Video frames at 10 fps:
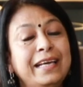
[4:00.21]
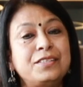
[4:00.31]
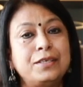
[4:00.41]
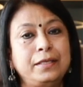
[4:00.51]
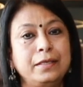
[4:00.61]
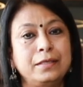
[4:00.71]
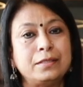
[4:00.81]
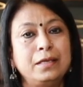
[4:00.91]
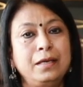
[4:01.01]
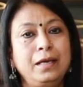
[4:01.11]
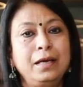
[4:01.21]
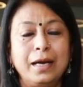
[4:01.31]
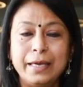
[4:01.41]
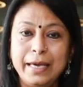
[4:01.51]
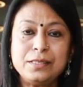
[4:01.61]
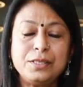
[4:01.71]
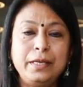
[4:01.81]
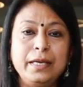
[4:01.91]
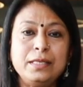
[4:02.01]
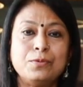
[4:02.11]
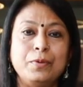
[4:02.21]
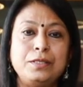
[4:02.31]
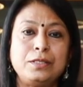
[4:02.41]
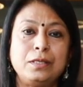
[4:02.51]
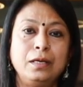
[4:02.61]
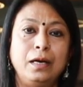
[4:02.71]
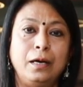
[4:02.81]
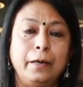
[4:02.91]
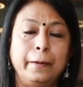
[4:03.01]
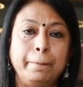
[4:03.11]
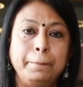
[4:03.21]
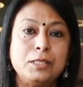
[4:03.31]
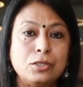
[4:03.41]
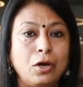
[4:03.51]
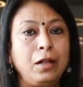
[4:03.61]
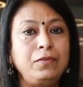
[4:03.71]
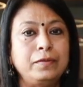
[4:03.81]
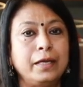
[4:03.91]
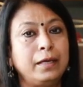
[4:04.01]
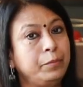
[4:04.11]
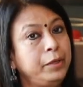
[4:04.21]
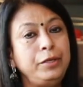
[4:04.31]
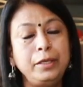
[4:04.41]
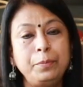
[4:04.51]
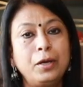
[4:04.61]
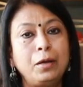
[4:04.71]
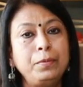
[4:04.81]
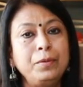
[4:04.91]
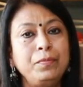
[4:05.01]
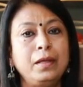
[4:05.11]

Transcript: studies. A case studies which solve the community problem,